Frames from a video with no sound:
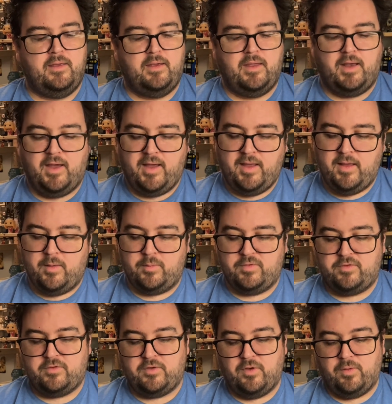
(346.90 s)
And I am
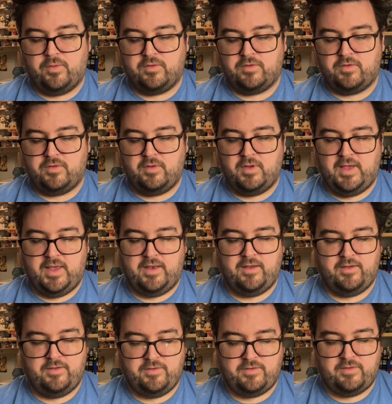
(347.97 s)
stoked. It
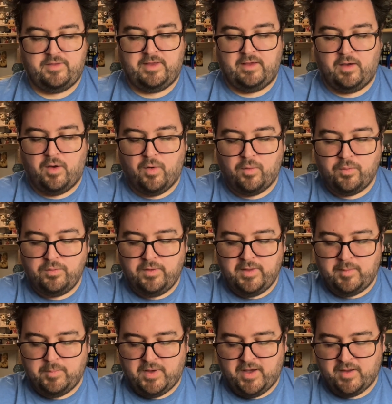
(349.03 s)
is the only
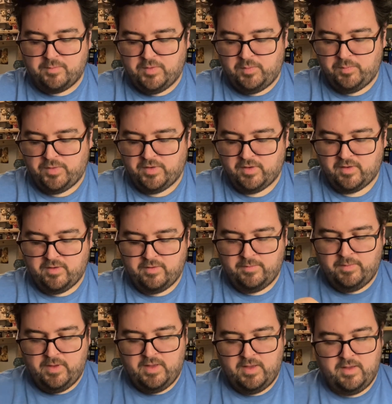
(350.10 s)
Bachman book
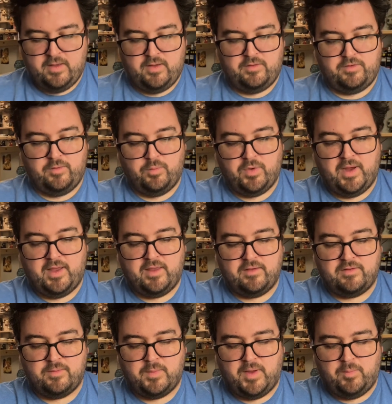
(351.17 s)
to break
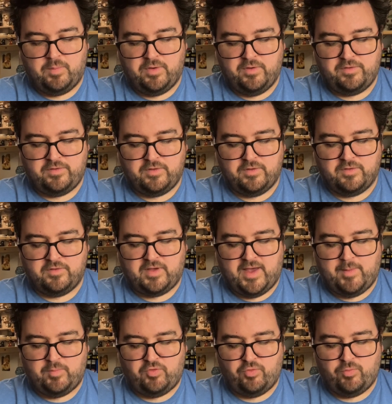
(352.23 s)
into my personal
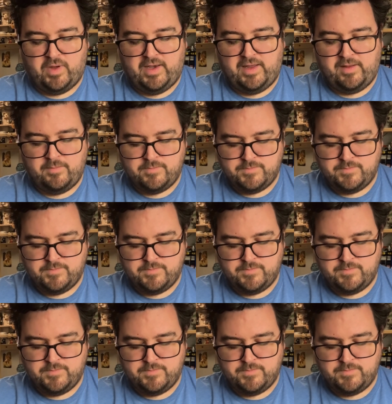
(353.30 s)
top 20